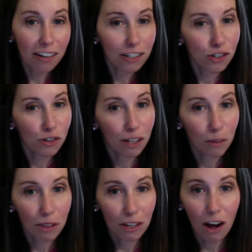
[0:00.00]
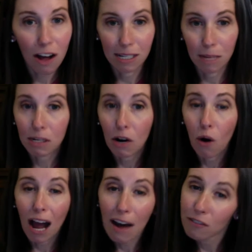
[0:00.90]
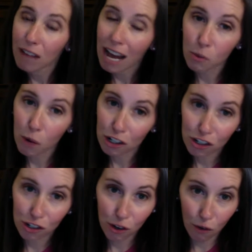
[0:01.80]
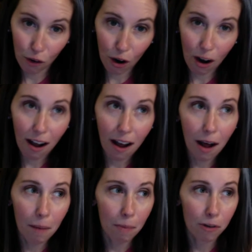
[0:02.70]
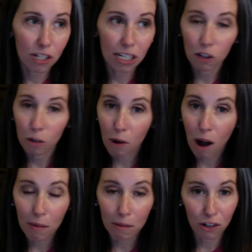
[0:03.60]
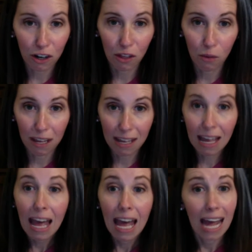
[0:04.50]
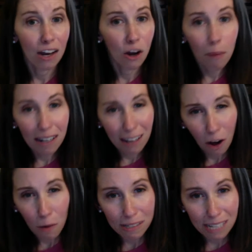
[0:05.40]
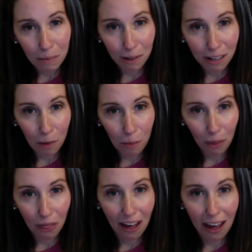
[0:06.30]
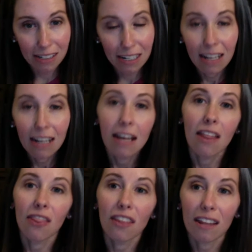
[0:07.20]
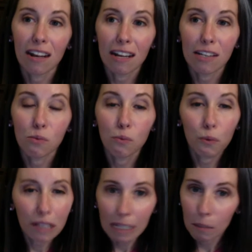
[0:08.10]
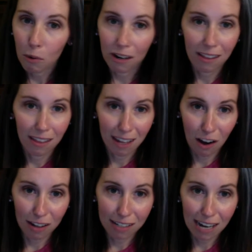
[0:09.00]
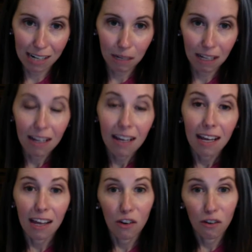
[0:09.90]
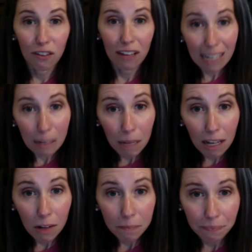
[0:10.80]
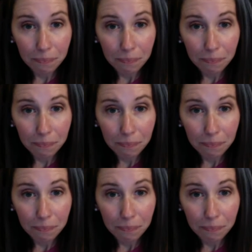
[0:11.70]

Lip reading: is struggling with a concept or has questions over a particular problem during the week and nobody at home is able to help with that, then it's really important that they contact me either via email,